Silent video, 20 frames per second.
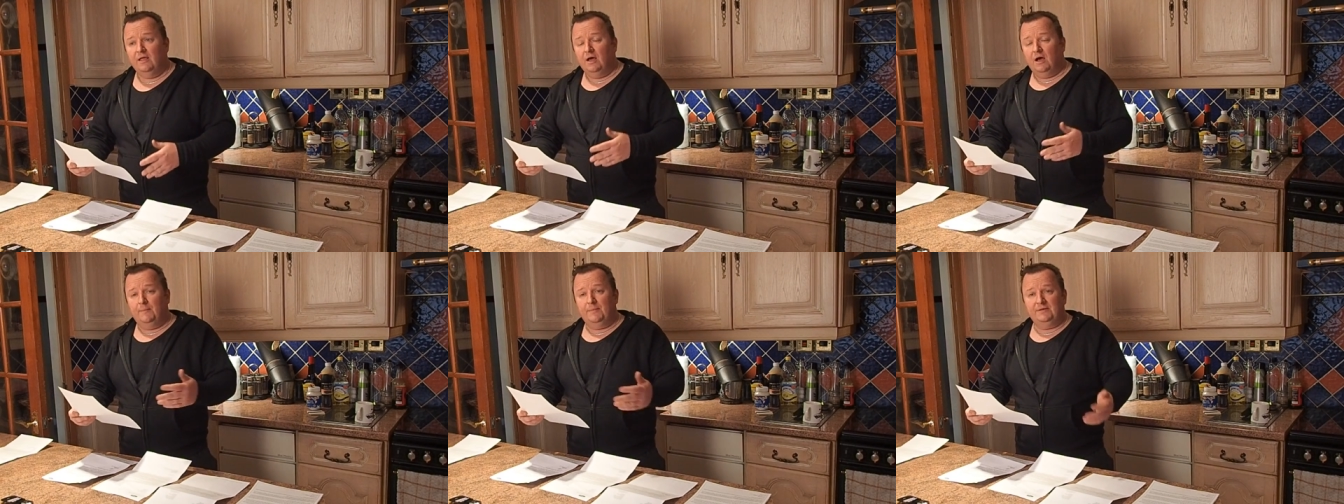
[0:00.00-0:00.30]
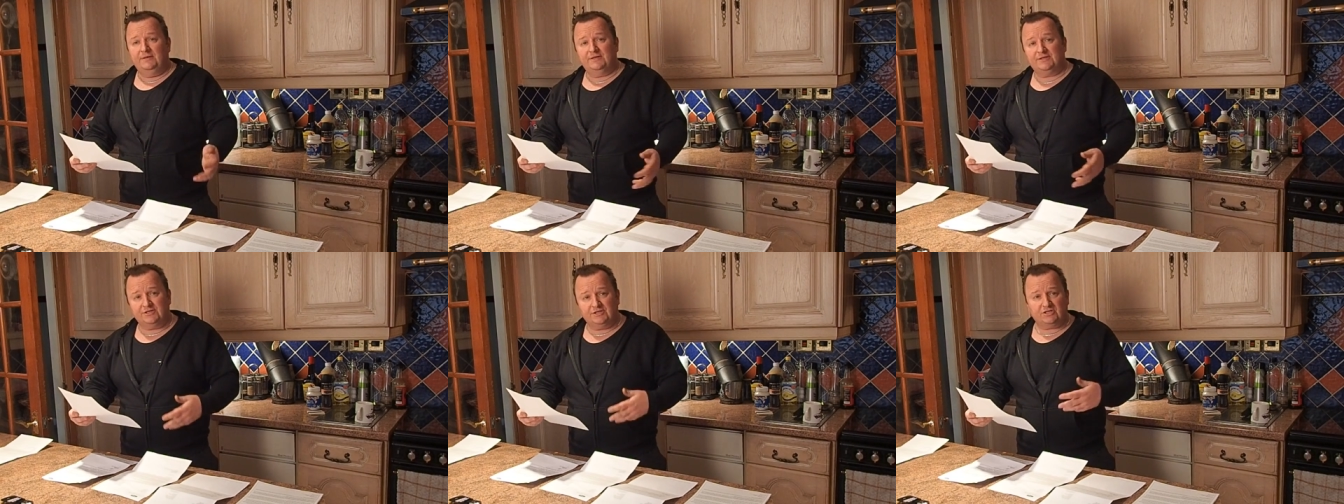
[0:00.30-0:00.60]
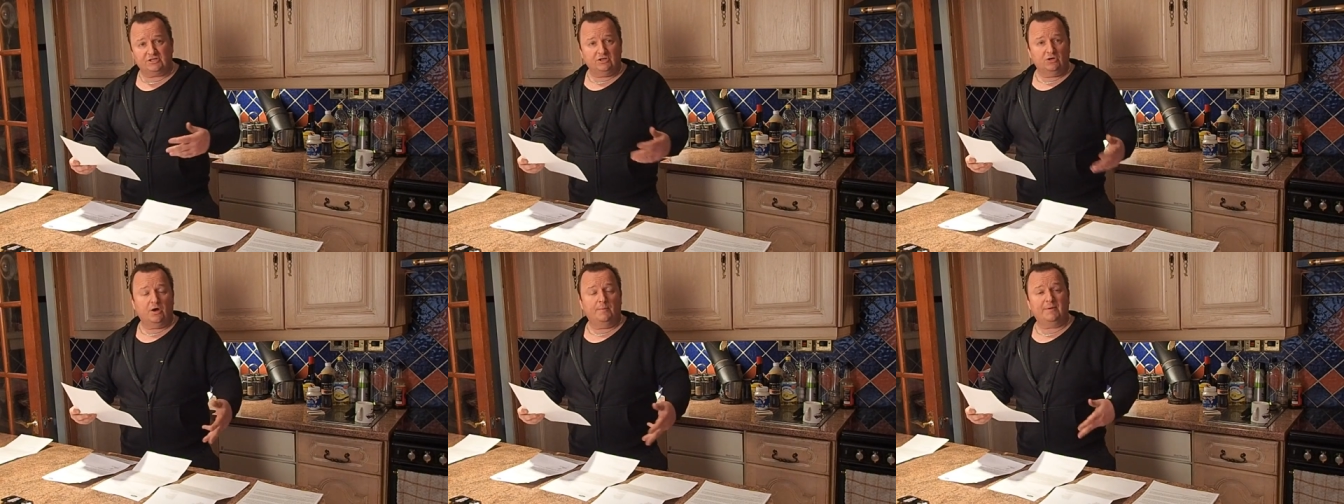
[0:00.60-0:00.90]
I mean, this is
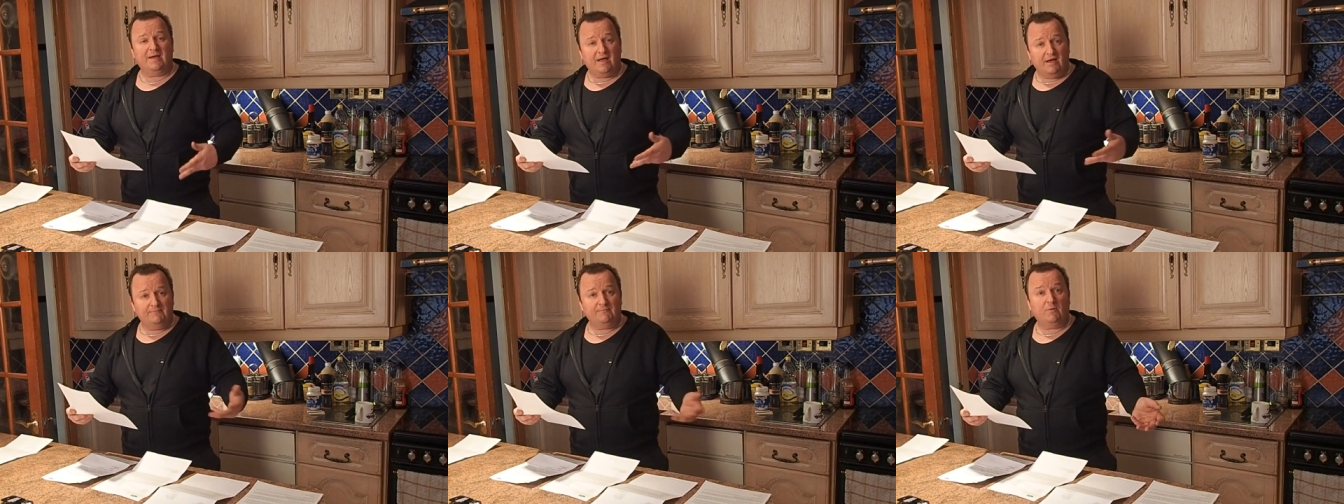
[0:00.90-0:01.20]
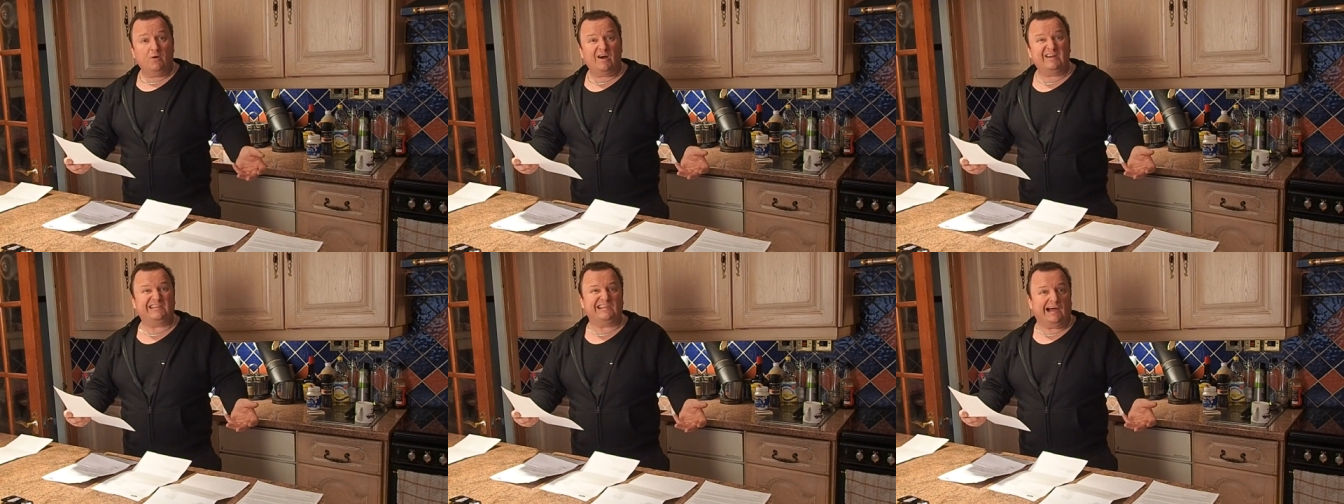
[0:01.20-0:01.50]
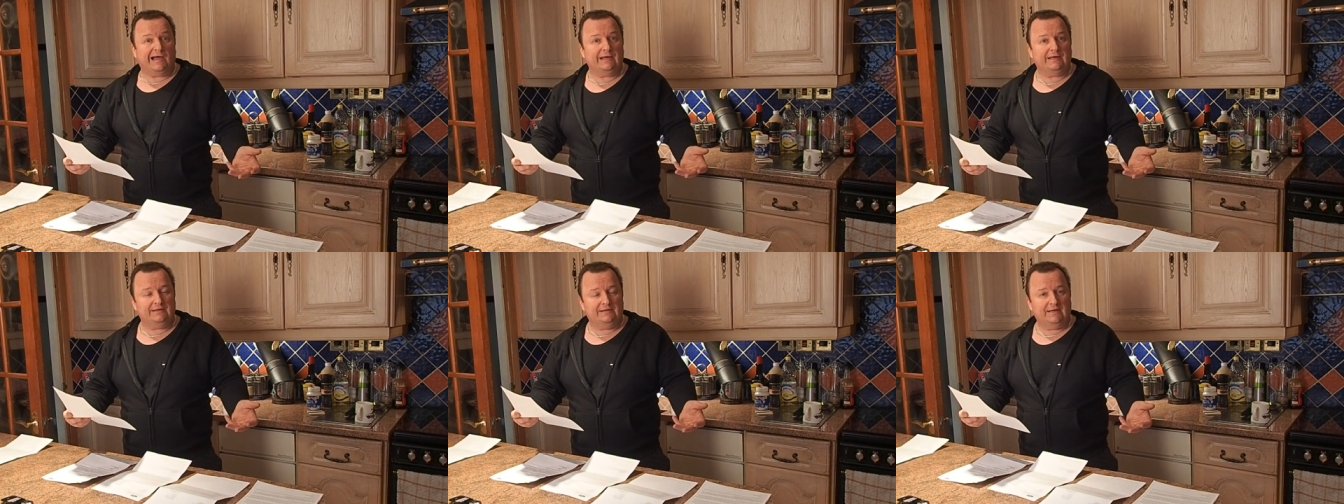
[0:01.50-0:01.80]
time out of my
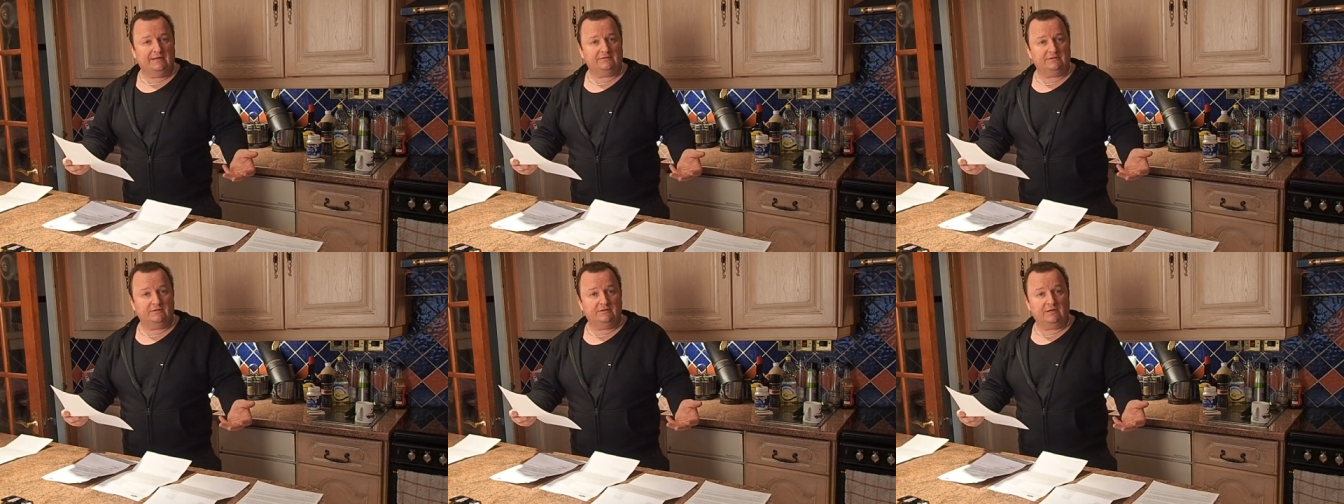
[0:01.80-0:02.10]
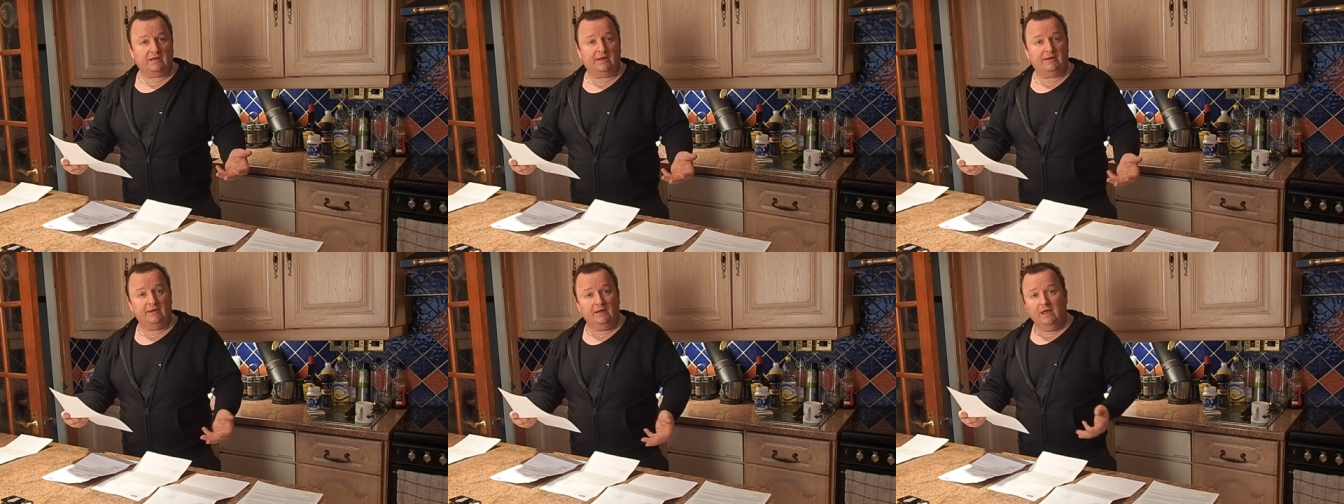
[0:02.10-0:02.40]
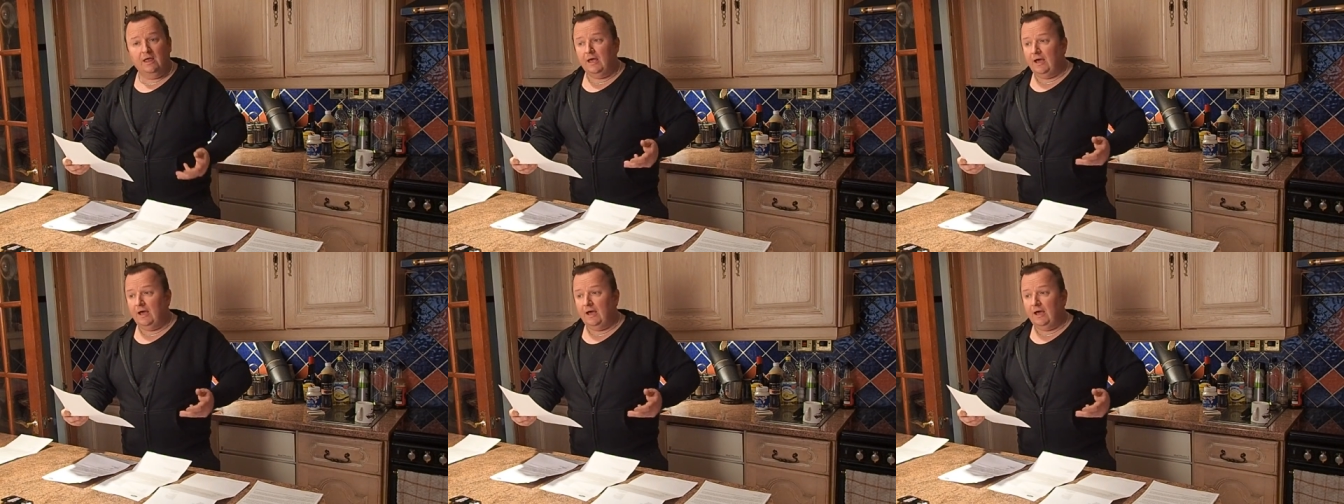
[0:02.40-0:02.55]
day at the end of the day,